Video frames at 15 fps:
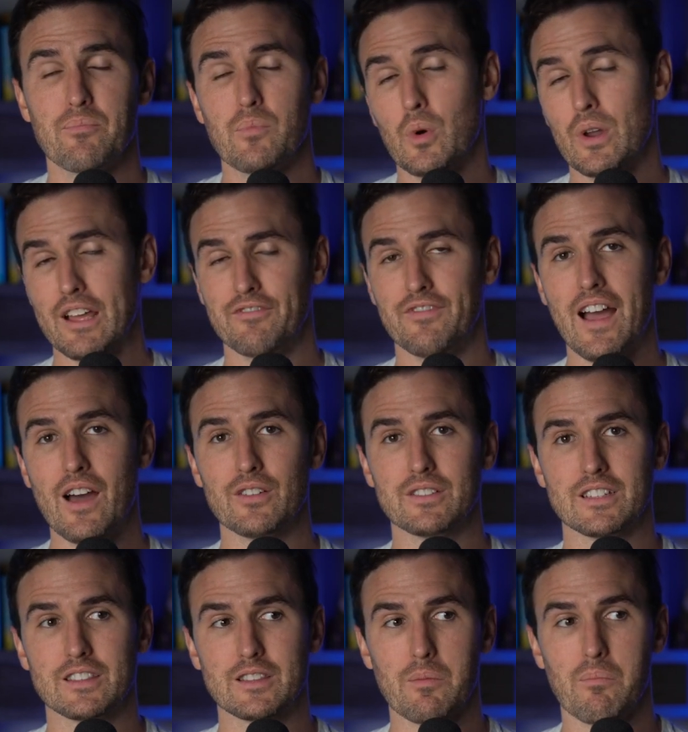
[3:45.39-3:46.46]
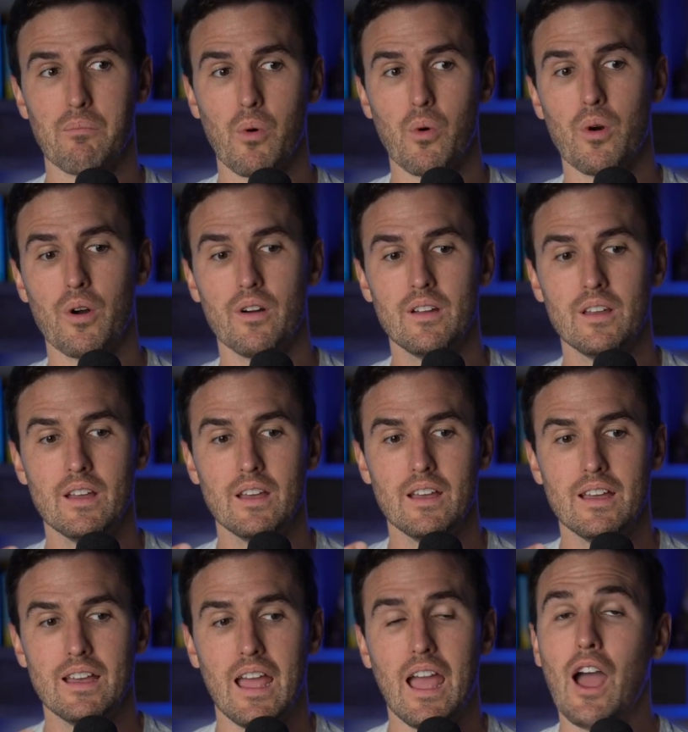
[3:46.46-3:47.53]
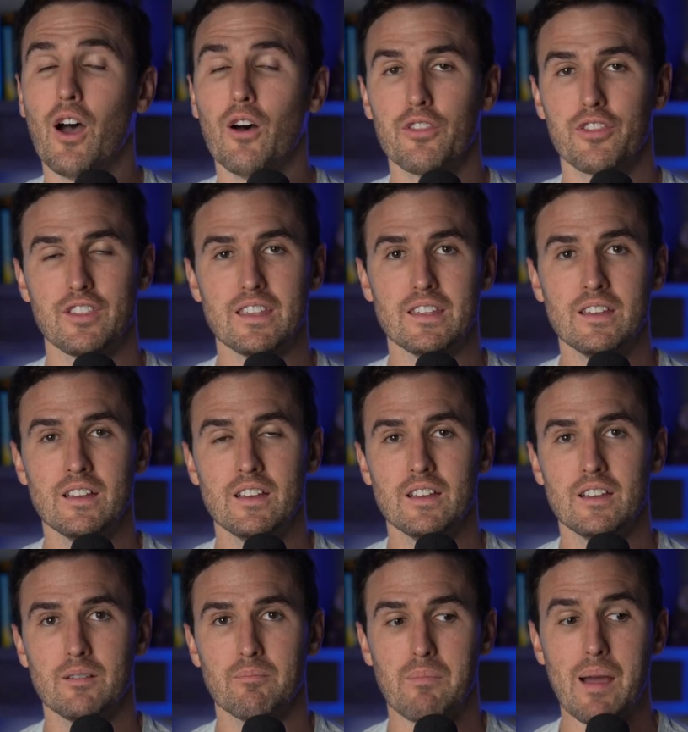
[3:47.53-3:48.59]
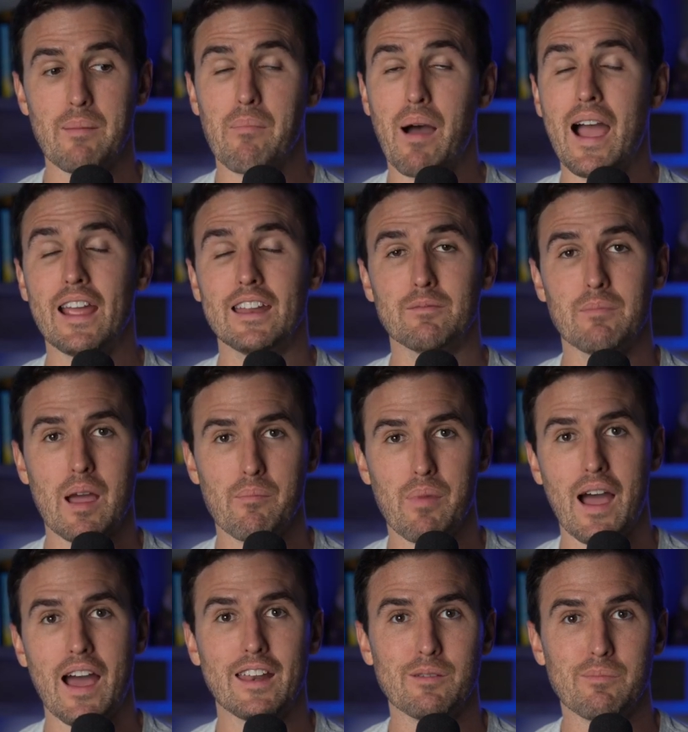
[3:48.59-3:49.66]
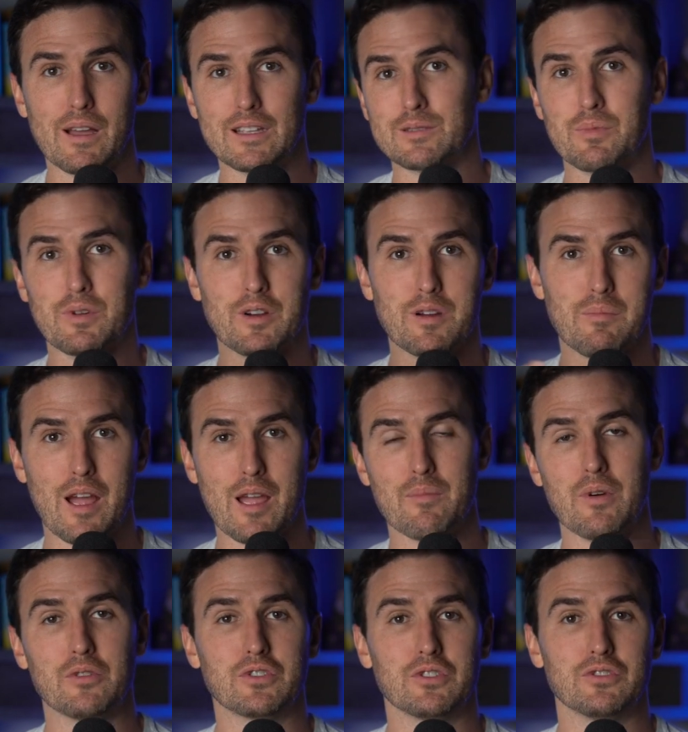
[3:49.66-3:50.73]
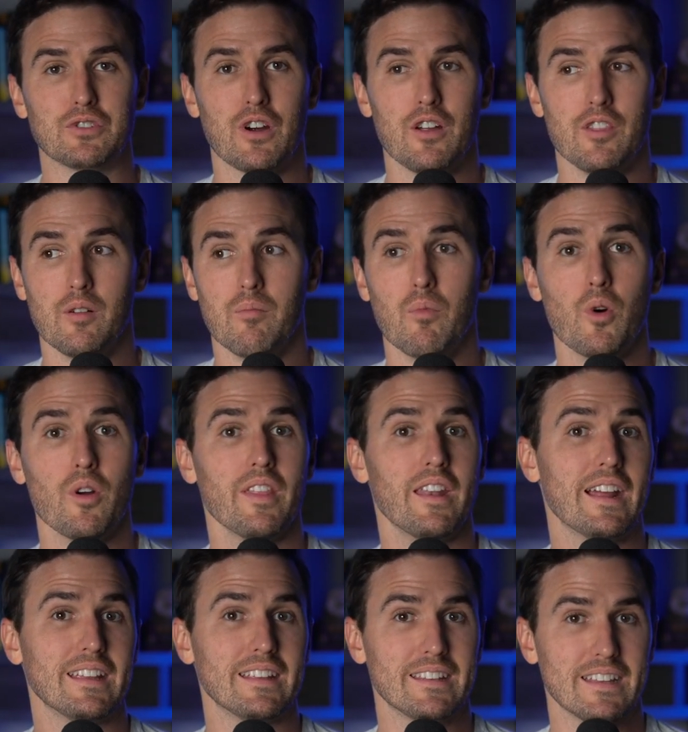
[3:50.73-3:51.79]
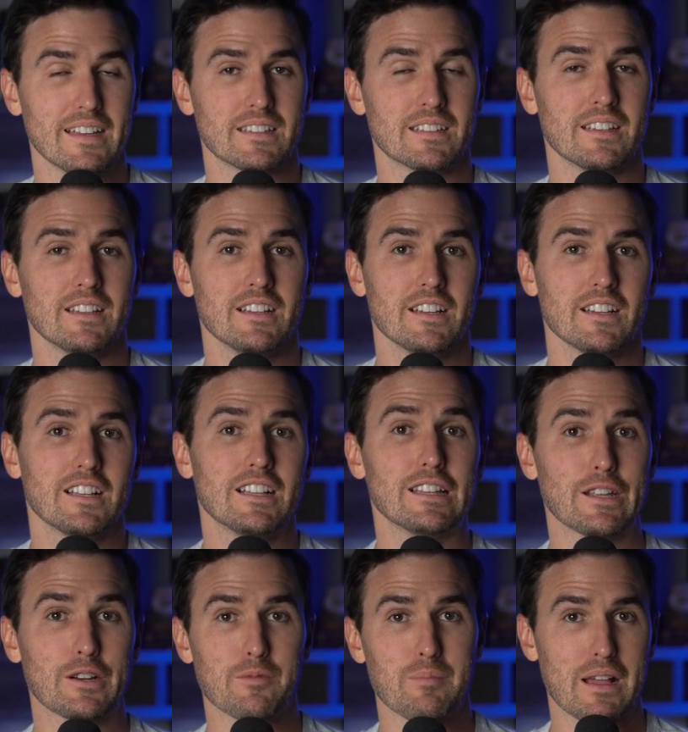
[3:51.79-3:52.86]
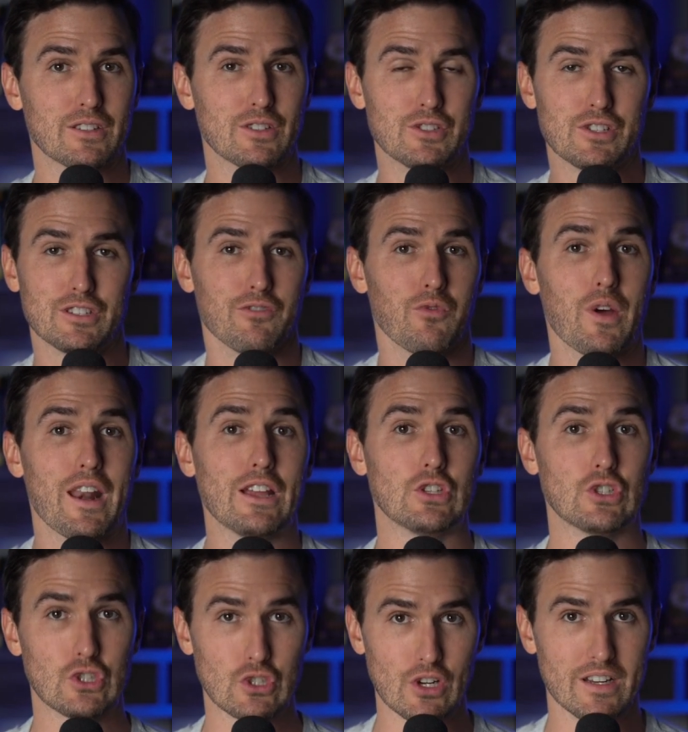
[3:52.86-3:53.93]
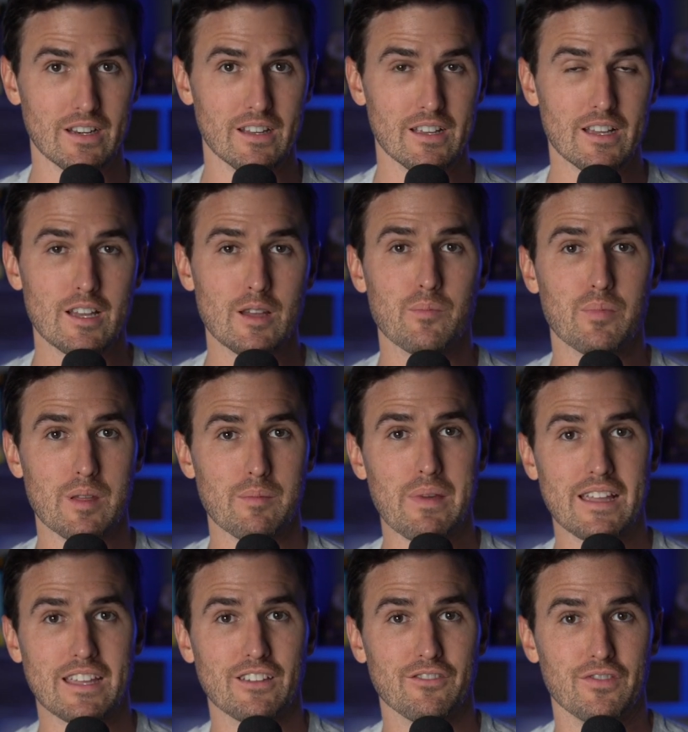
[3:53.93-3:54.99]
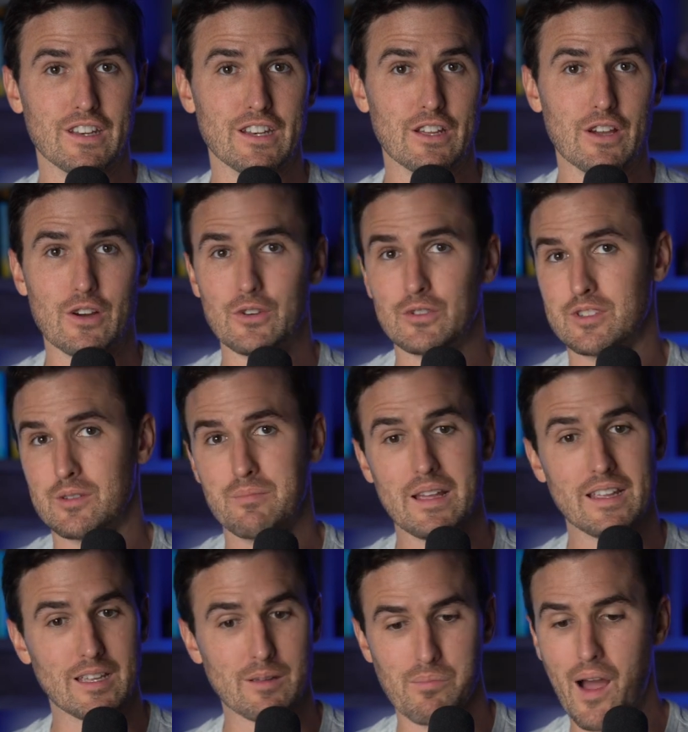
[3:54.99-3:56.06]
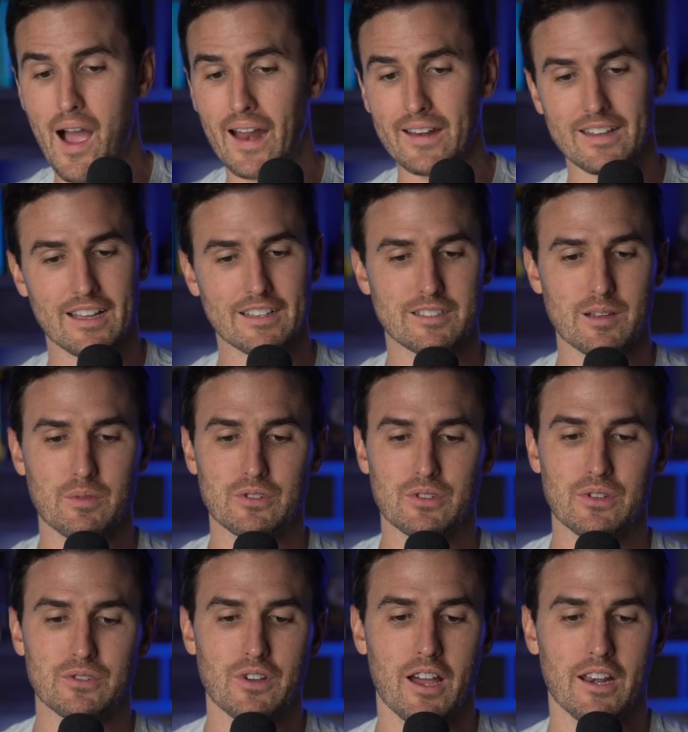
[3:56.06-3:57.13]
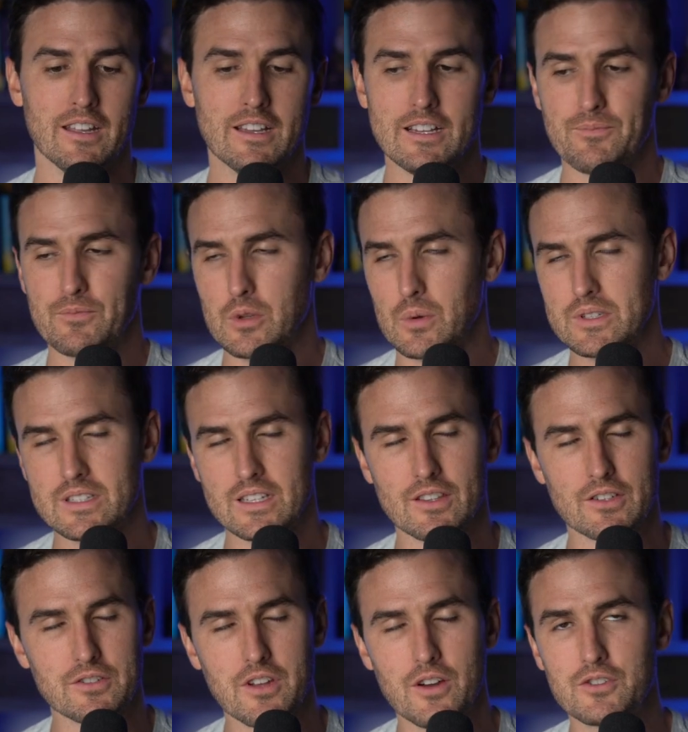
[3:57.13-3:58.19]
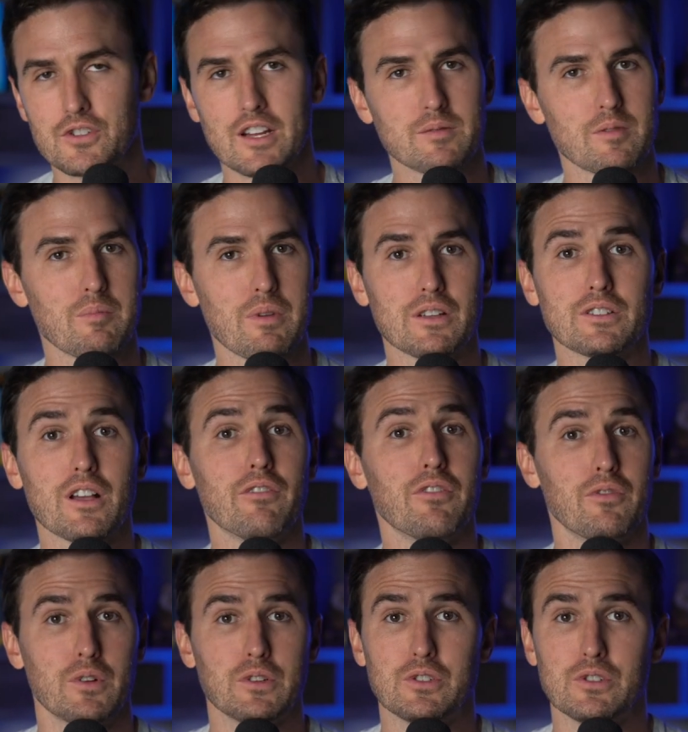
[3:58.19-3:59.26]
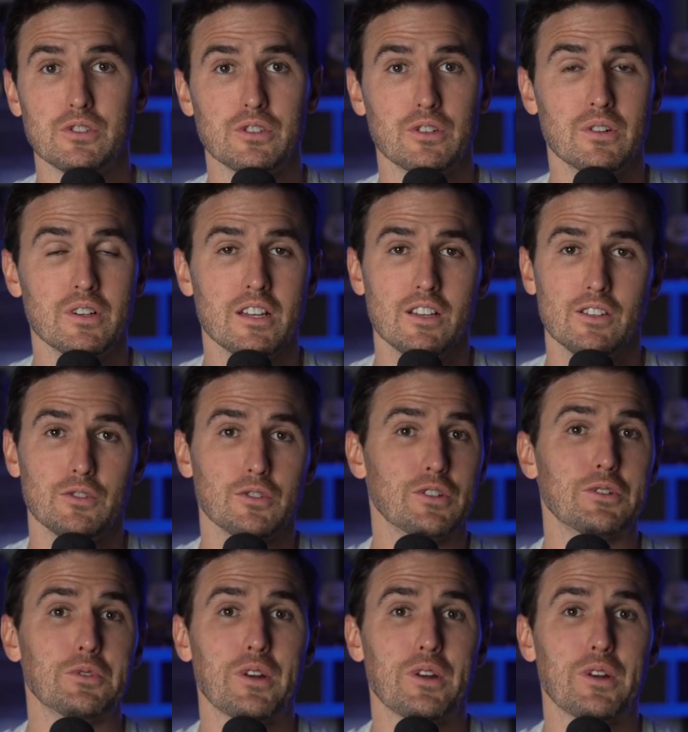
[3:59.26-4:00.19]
But what I found is that the more healthy my mind, my body, my spirit, my emotions are, the more that I get clear messages of what I should be making videos and making podcast episodes on. So, once again, there's no judgment based off of what you do. You can